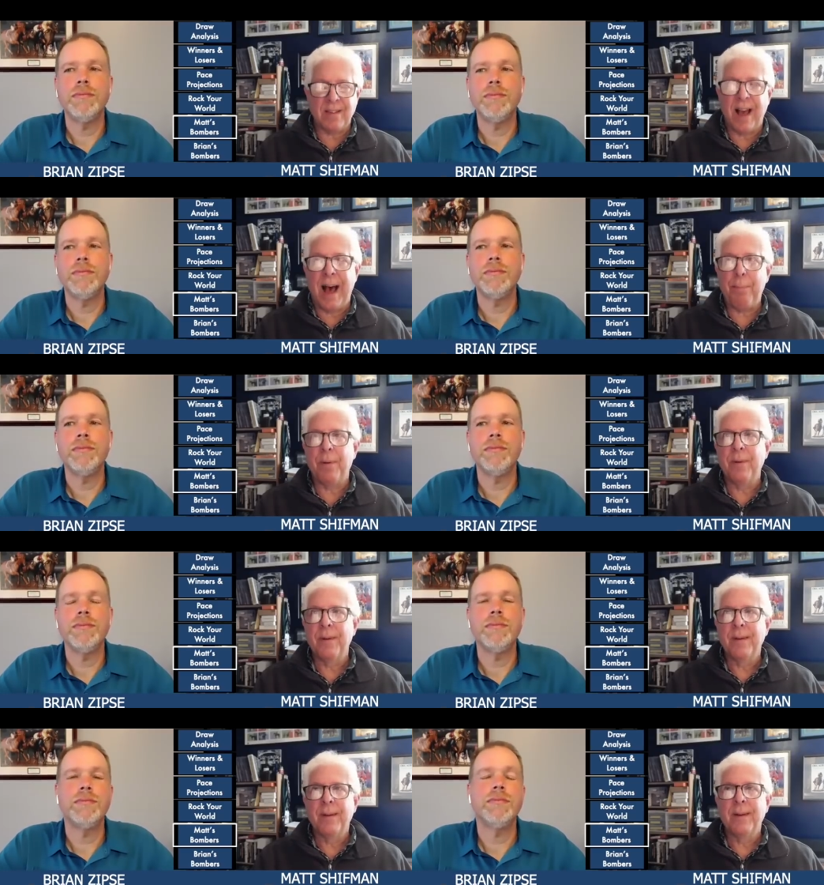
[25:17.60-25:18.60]
Speaker 1: up.
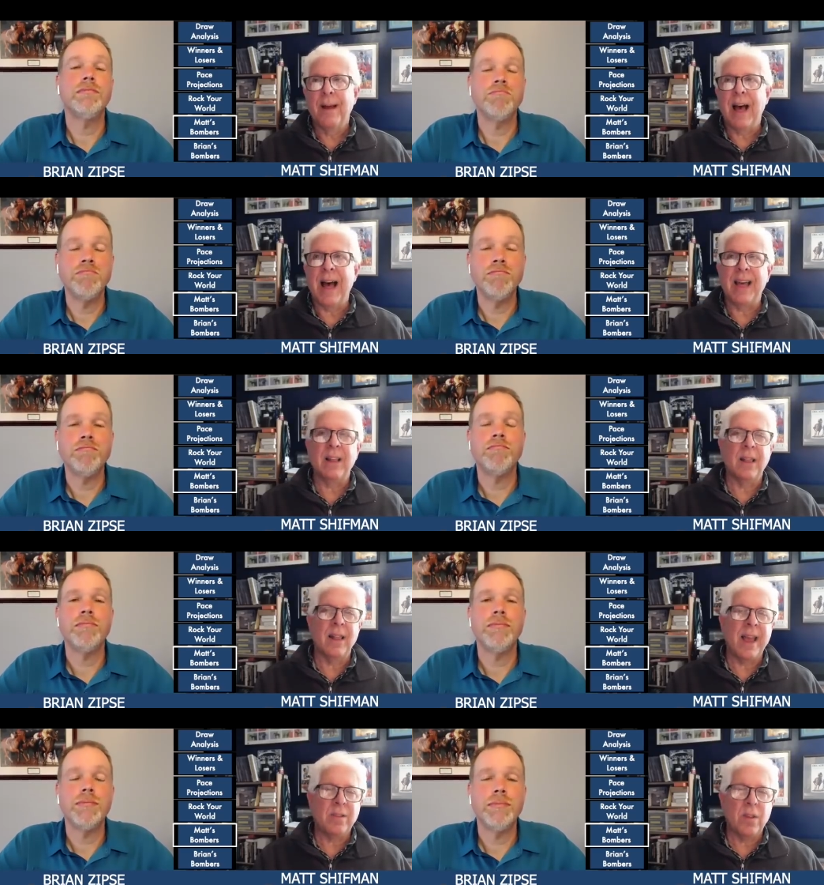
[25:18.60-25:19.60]
I
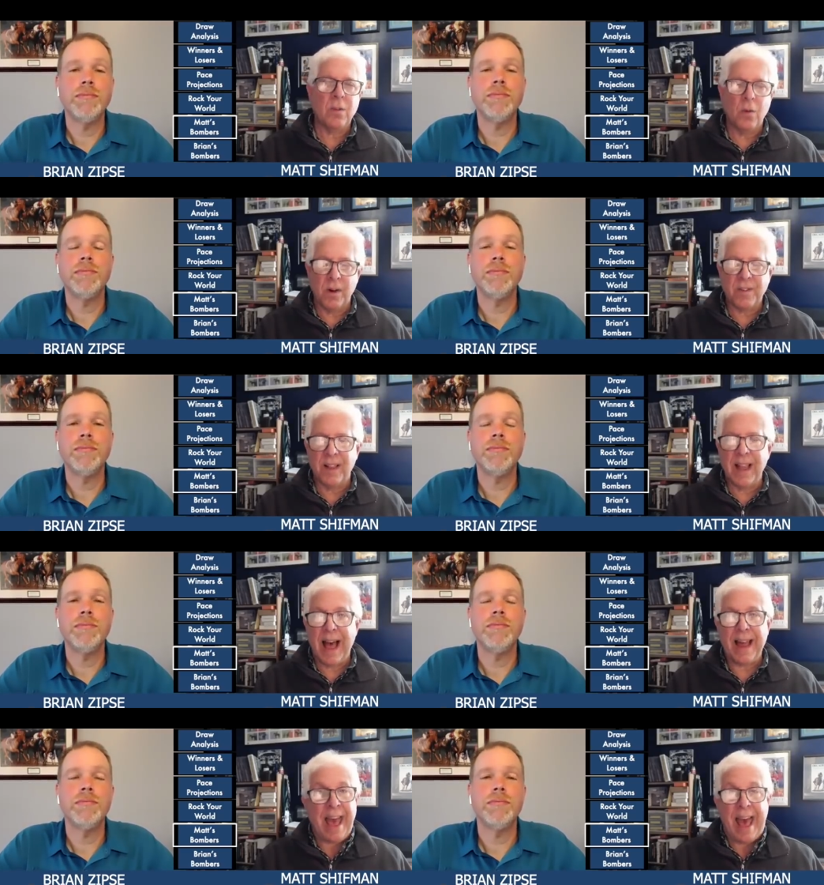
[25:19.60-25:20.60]
like this horse a
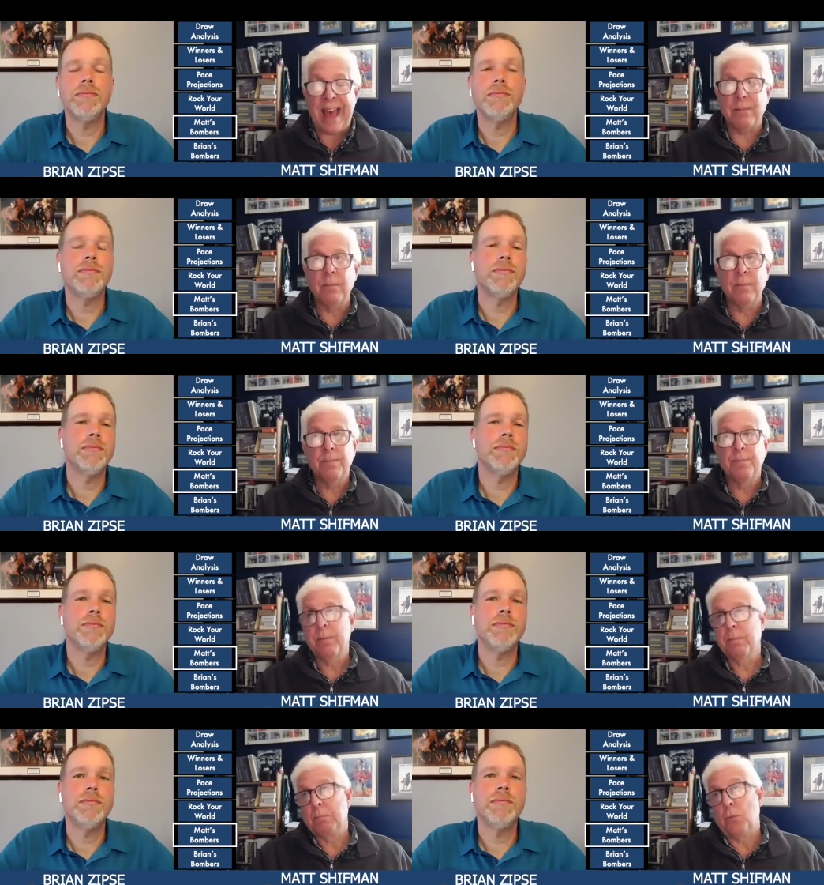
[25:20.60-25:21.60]
lot at
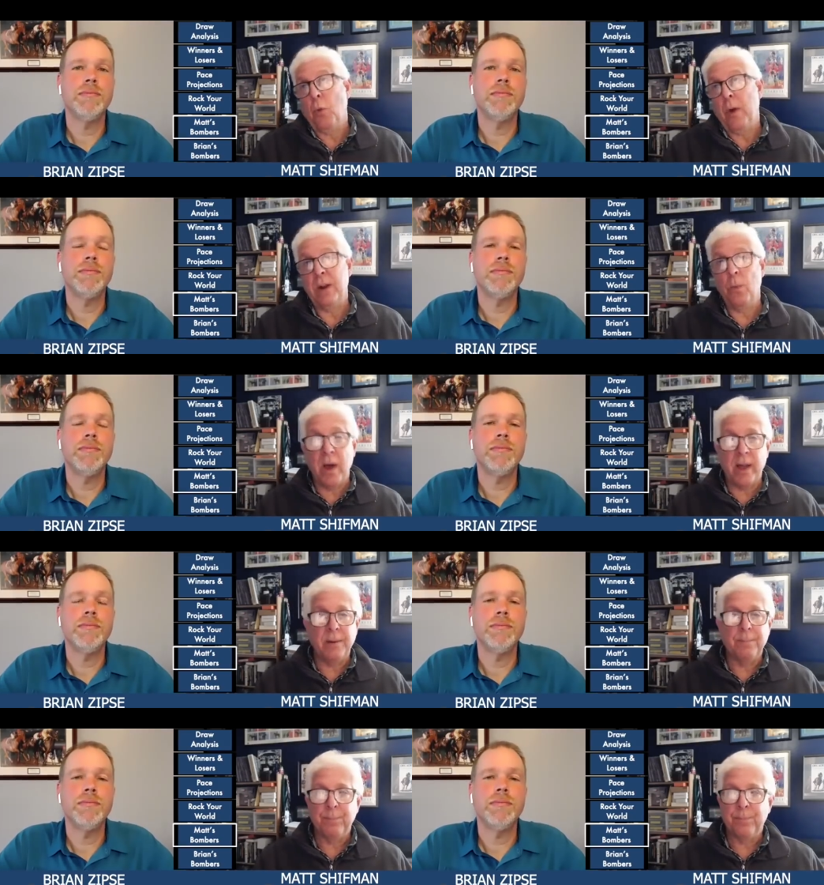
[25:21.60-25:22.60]
20 to 1.
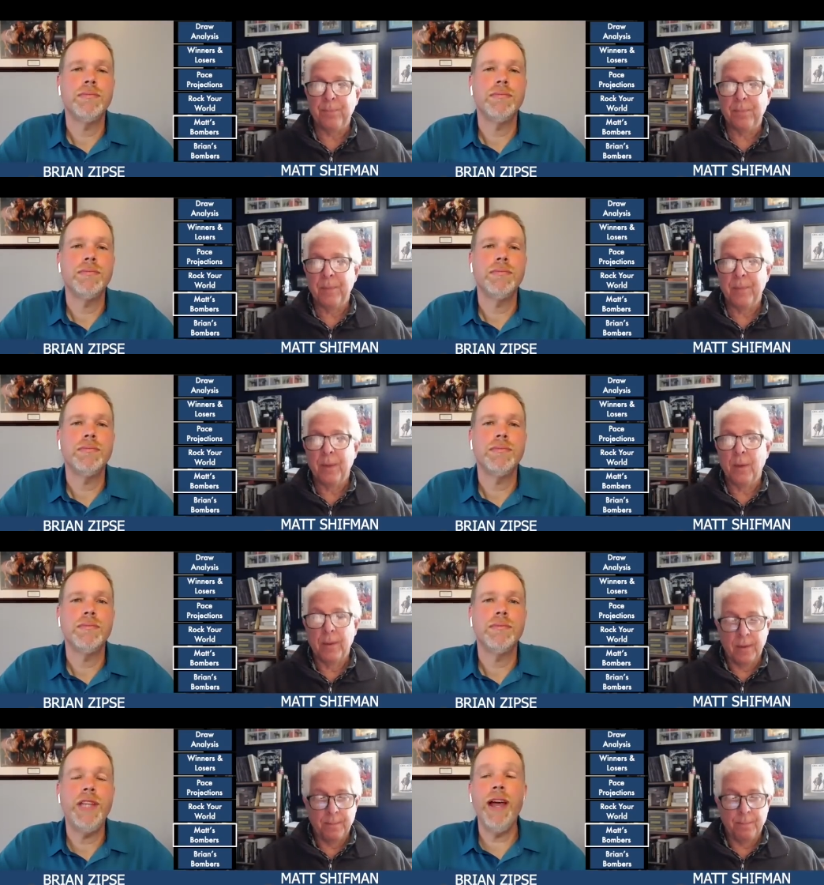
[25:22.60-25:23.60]

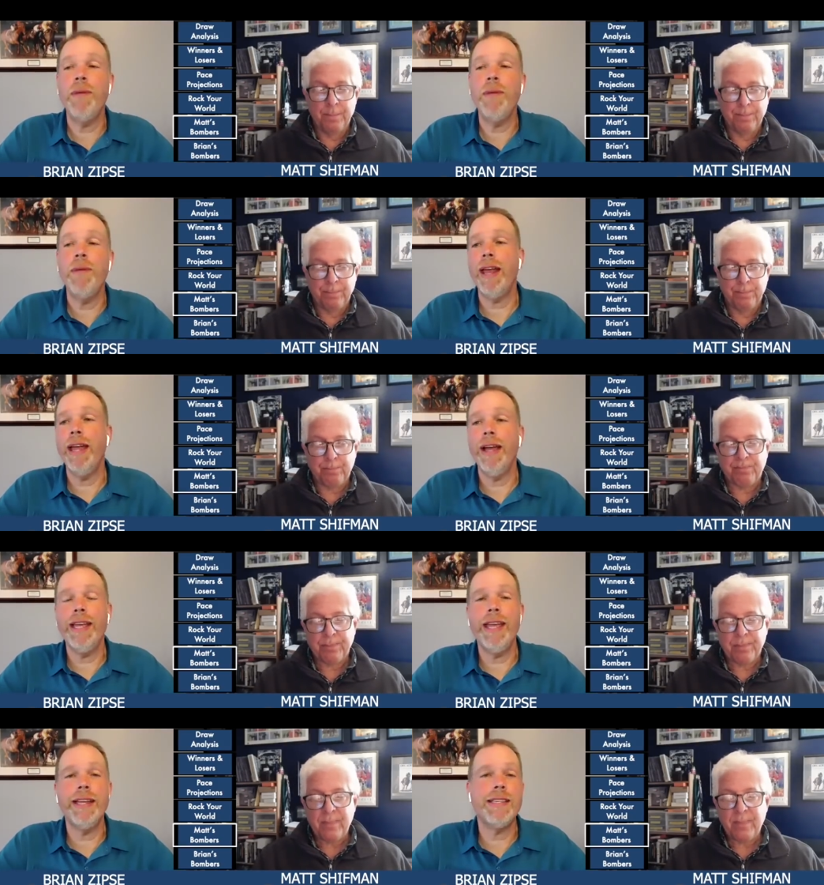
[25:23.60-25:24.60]
Speaker 2: Yeah, Matt, I, I
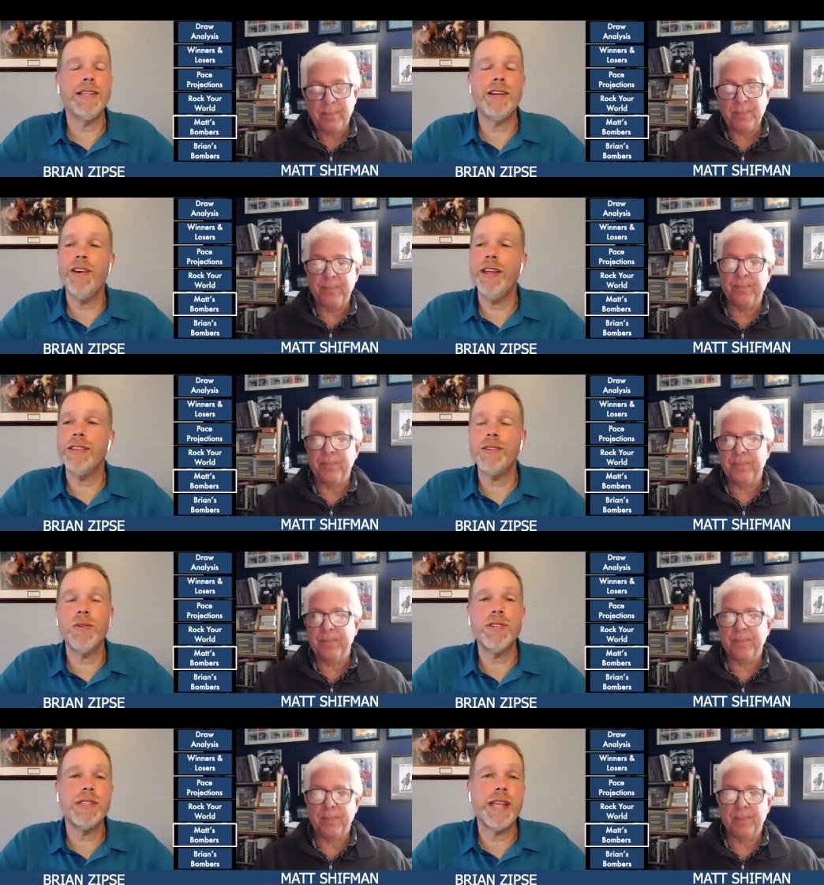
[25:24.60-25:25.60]
can't disagree. This
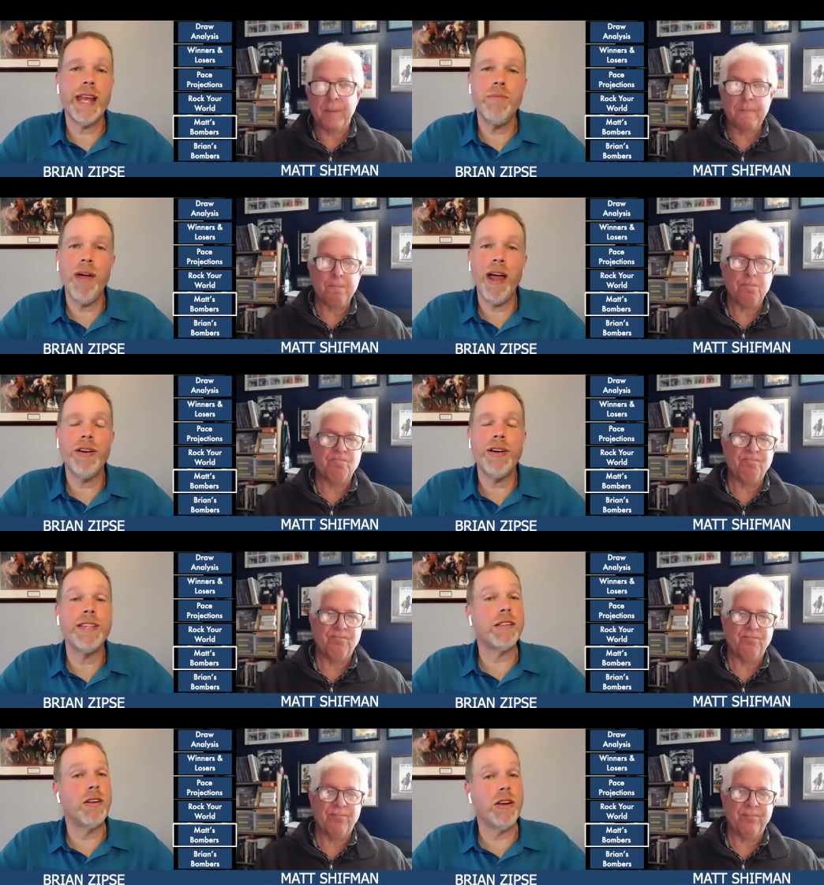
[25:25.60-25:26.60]
horse is getting better.
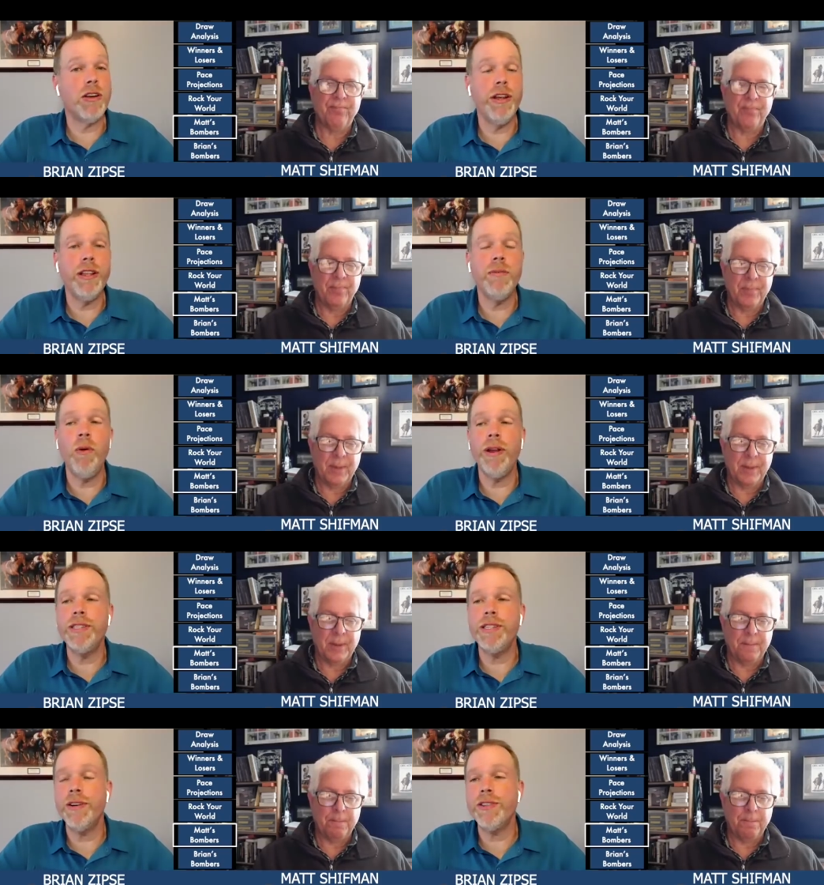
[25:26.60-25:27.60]
He's looked good in the
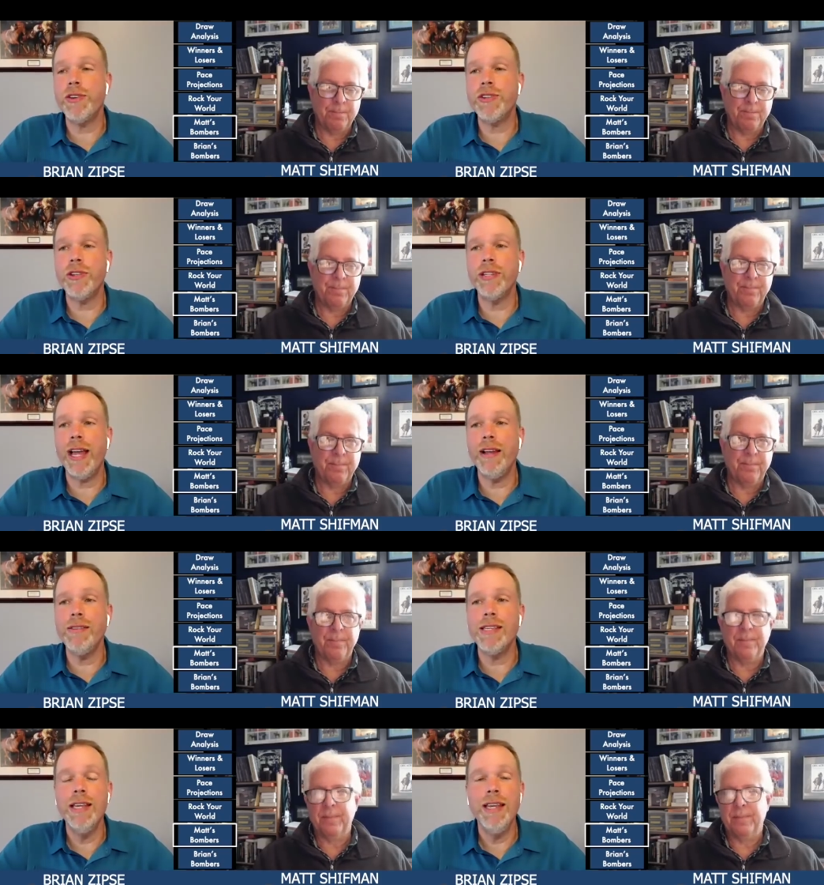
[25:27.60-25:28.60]
mornings here at Churchill
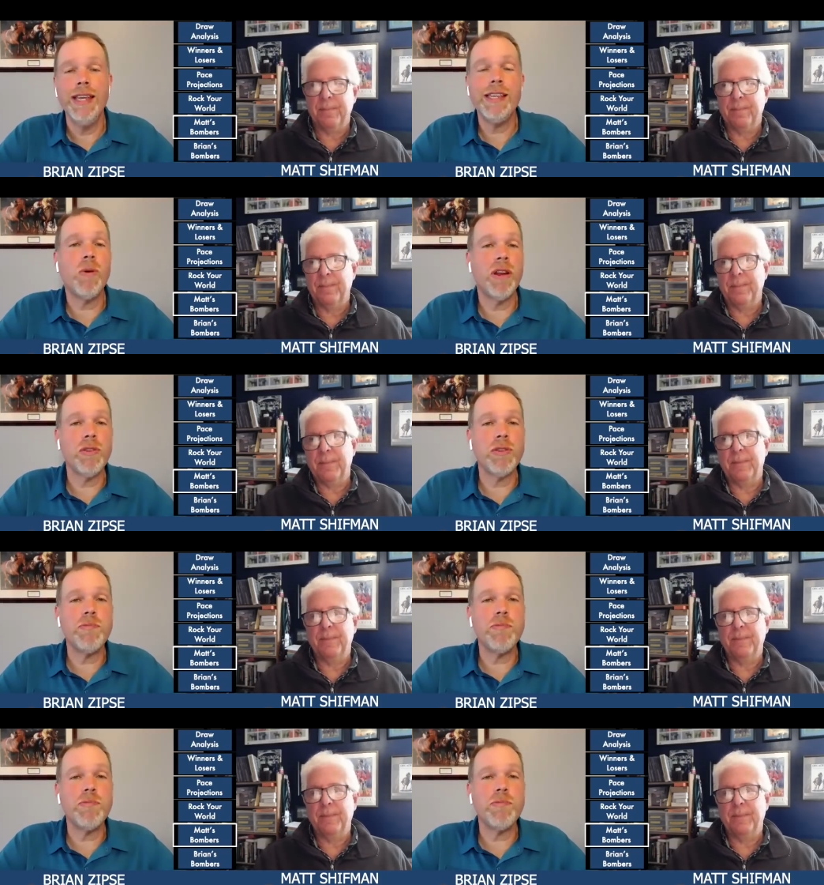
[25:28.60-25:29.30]
Downs. He's one of those